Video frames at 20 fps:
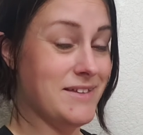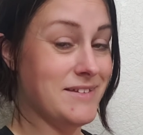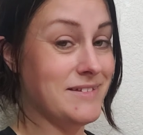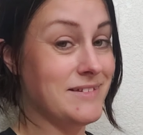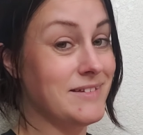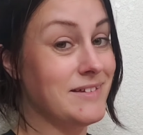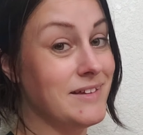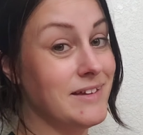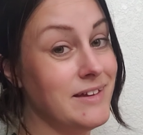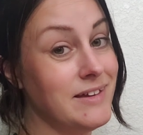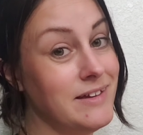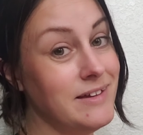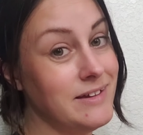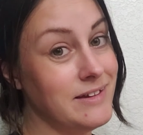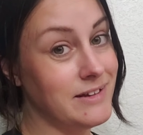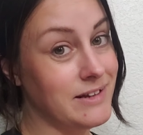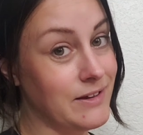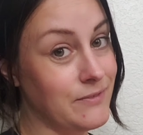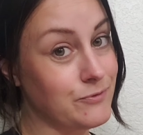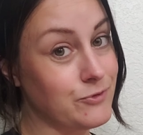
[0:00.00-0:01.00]

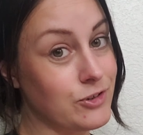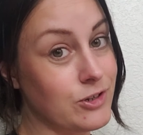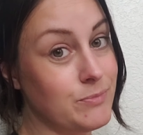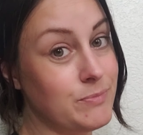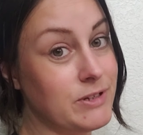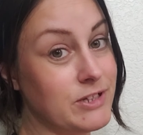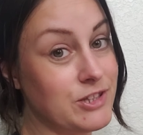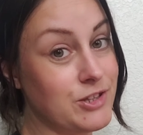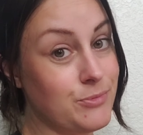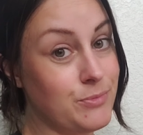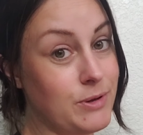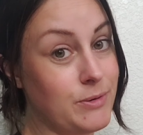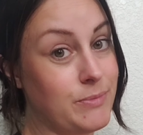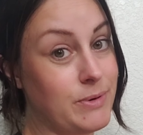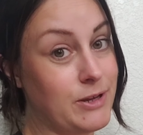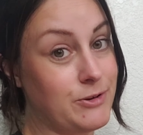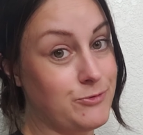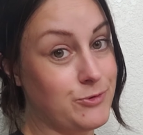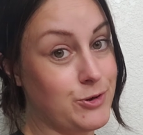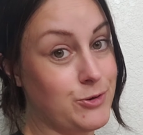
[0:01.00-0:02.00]
and after I picked up my
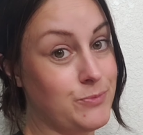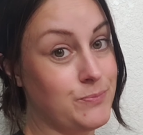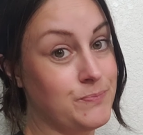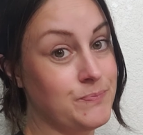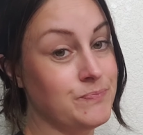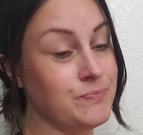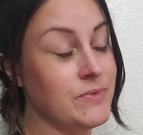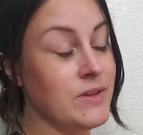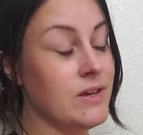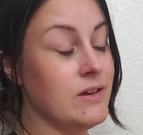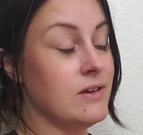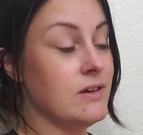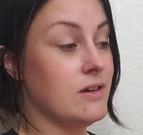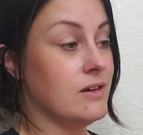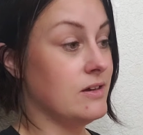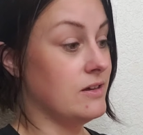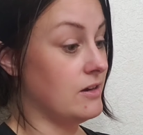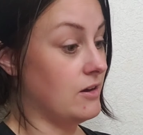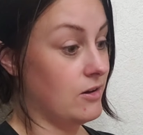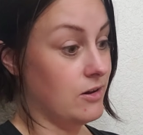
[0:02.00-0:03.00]
bedroom,
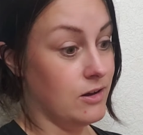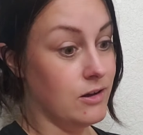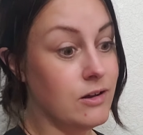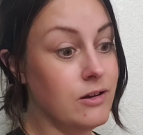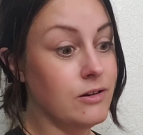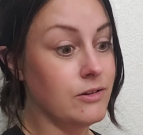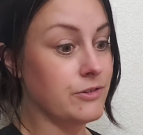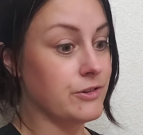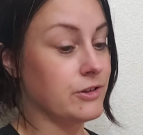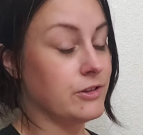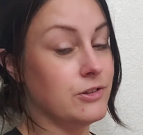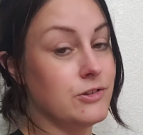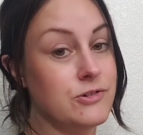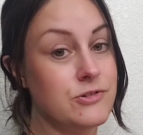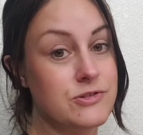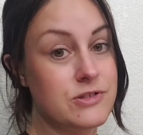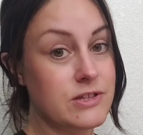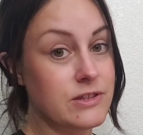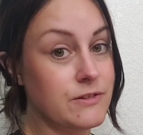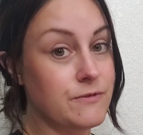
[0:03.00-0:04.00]
all the
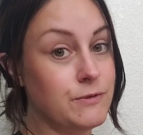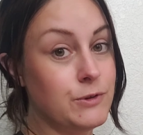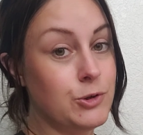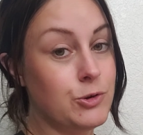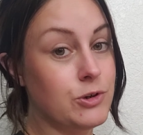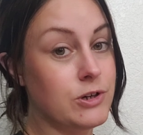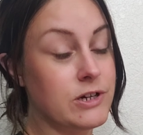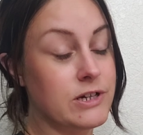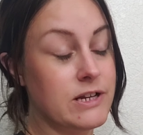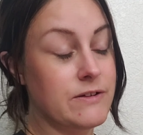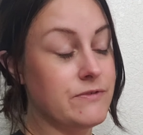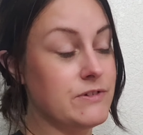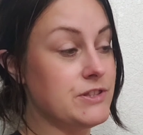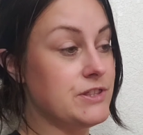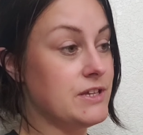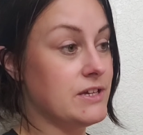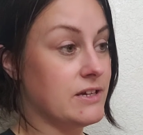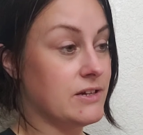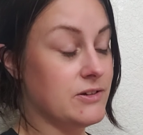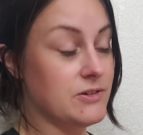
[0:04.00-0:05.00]
clothes on the floor and
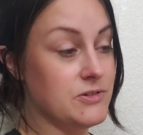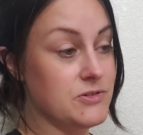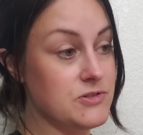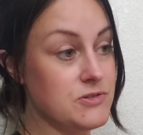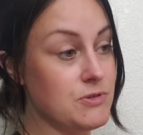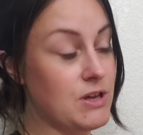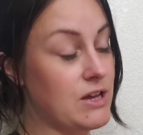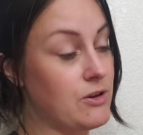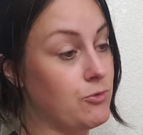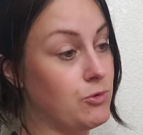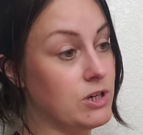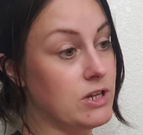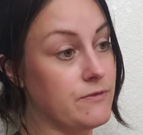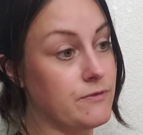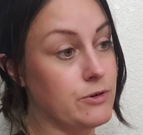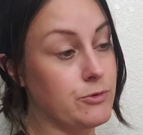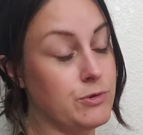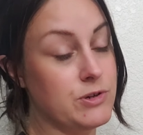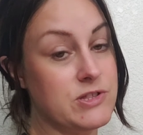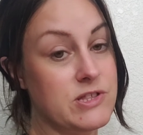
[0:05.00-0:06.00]
everything else, like
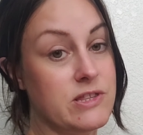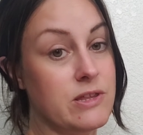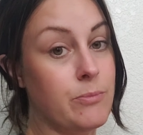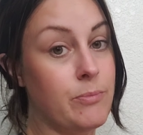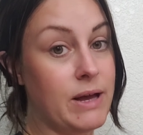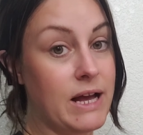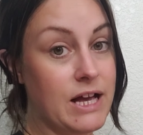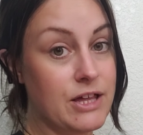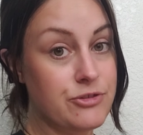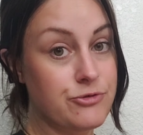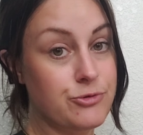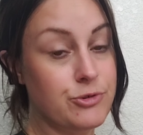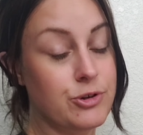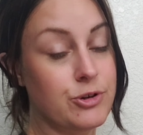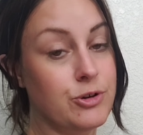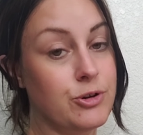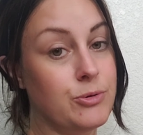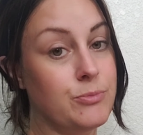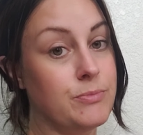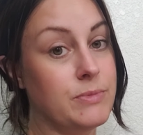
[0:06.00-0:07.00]
whatever was in the
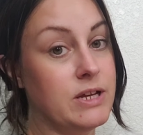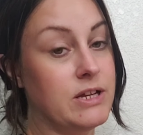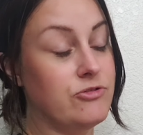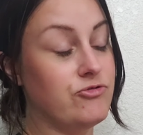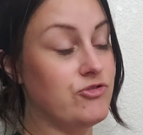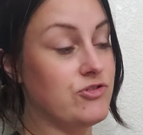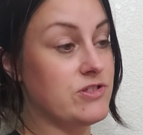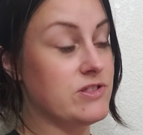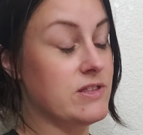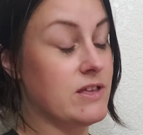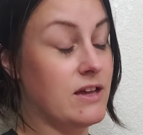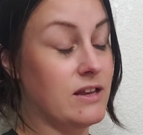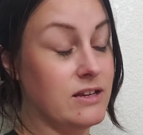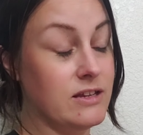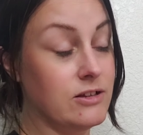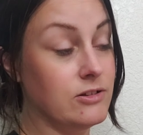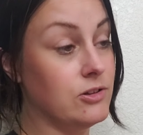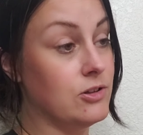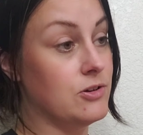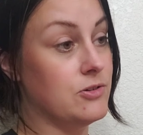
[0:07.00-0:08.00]
bathroom and just any
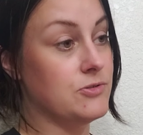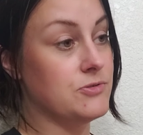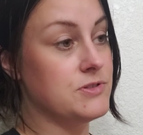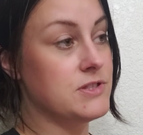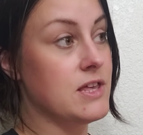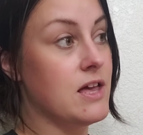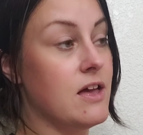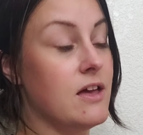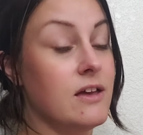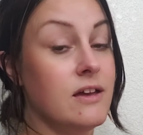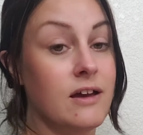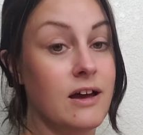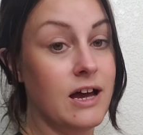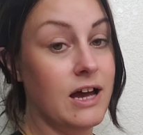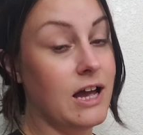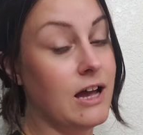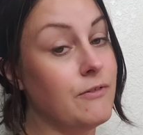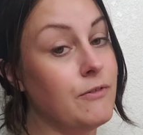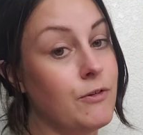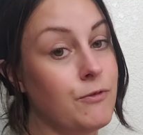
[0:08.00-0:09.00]
clothes.
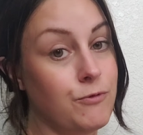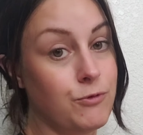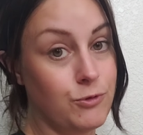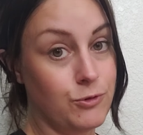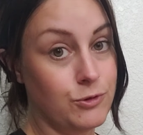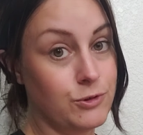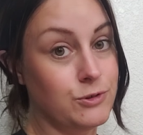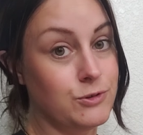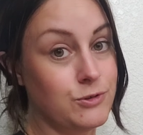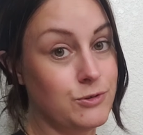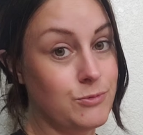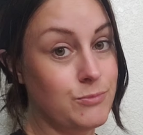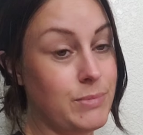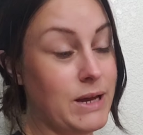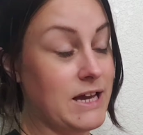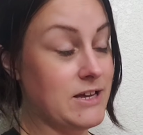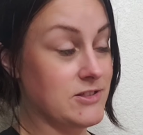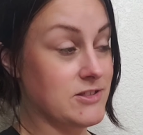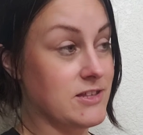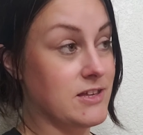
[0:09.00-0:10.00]
I have a full new
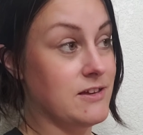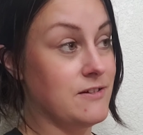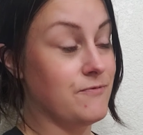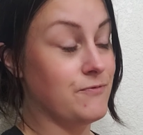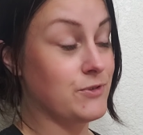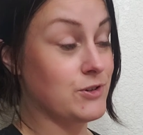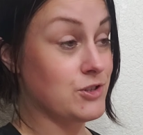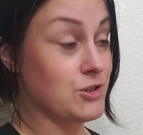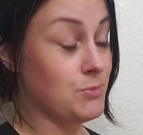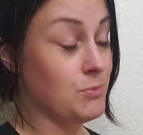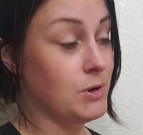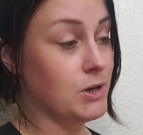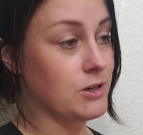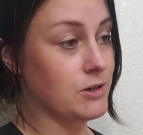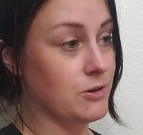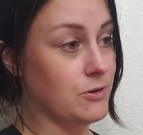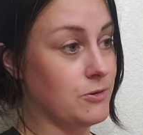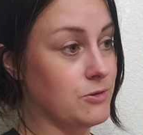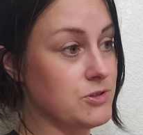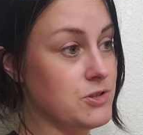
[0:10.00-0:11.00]
basket for
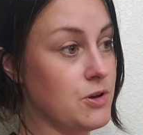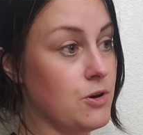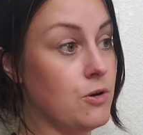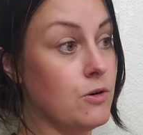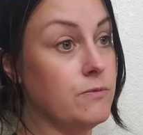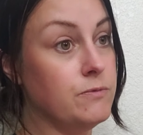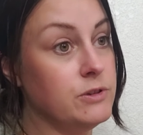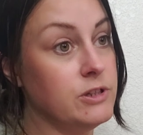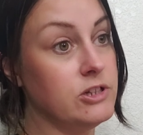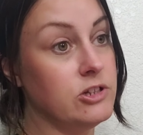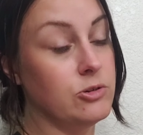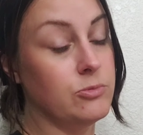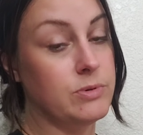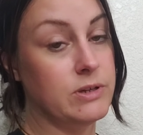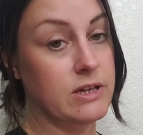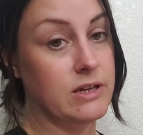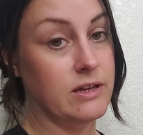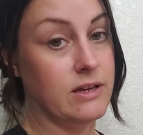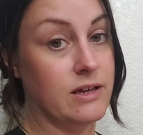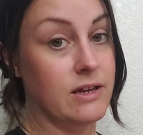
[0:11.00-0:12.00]
tomorrow, so hopefully it'll
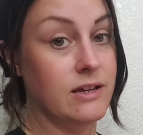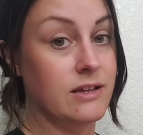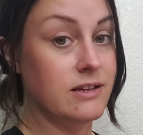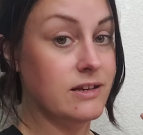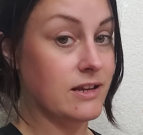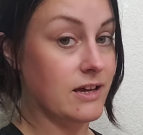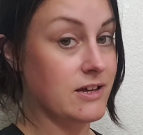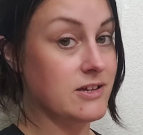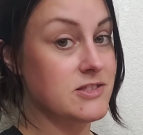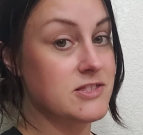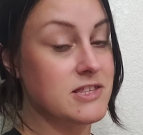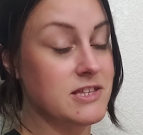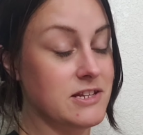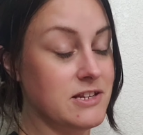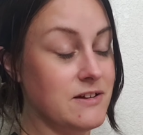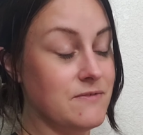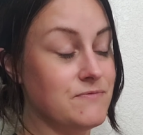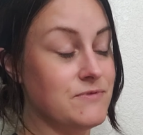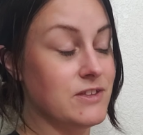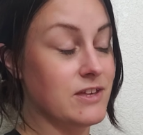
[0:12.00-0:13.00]
be nice
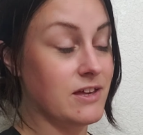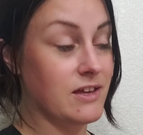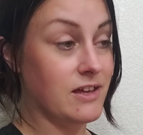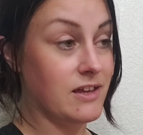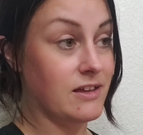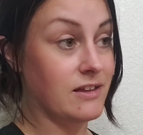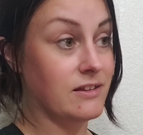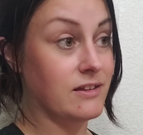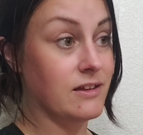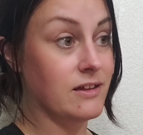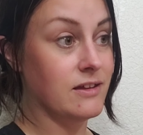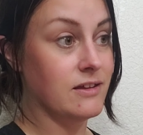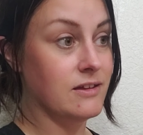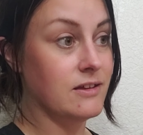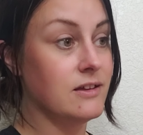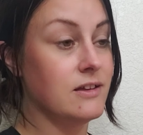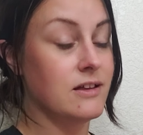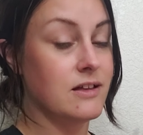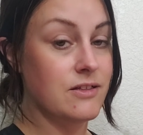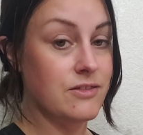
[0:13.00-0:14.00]
enough to hang
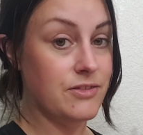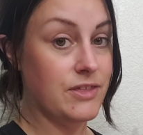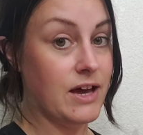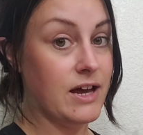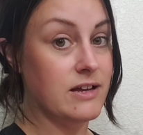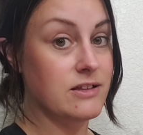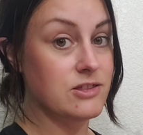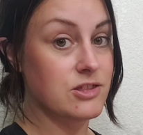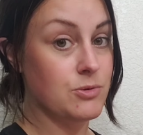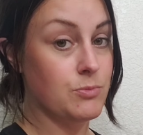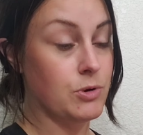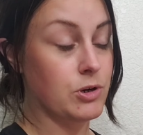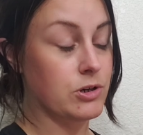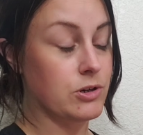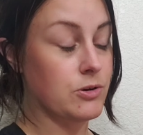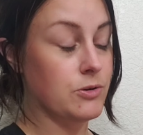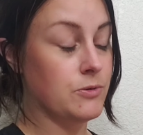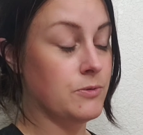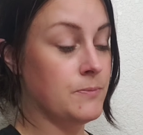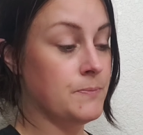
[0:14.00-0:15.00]
that
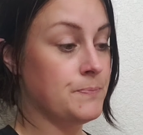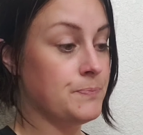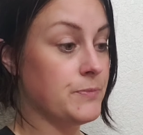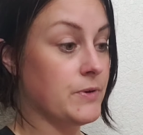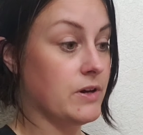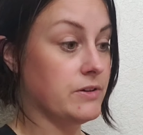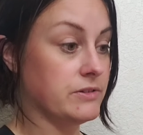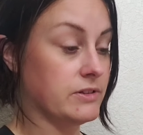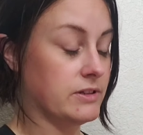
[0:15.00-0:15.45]
tomorrow on